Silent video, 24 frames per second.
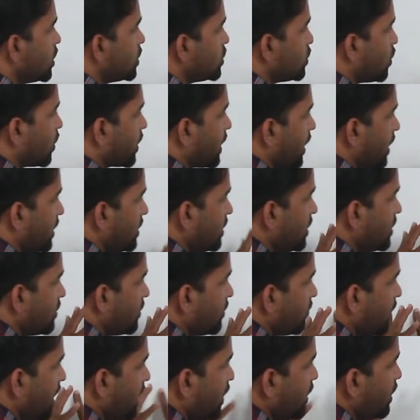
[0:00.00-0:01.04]
So, okay,
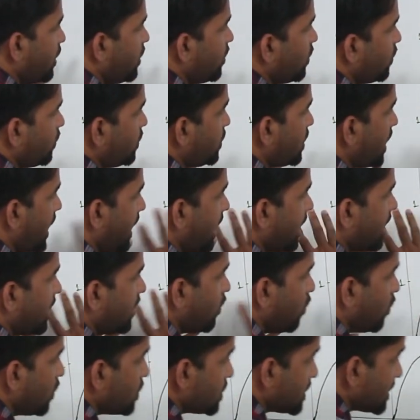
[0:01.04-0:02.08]
when you take